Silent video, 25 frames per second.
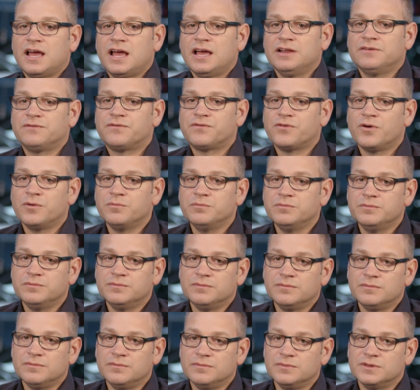And
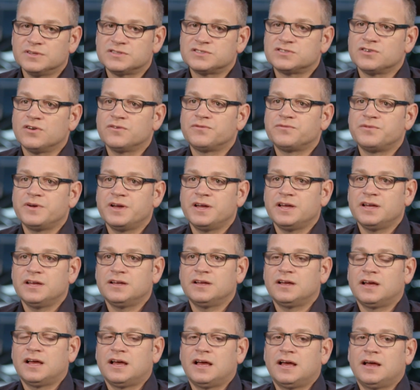from the
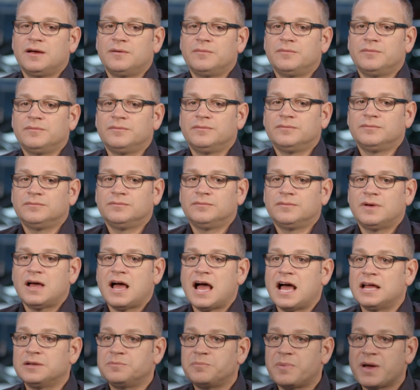software,
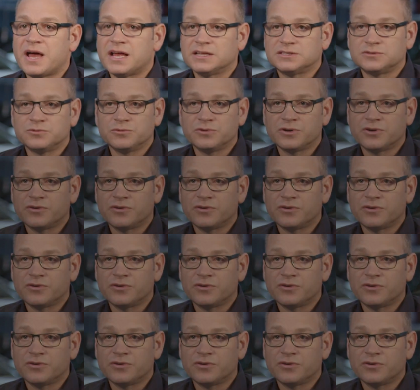hard parts were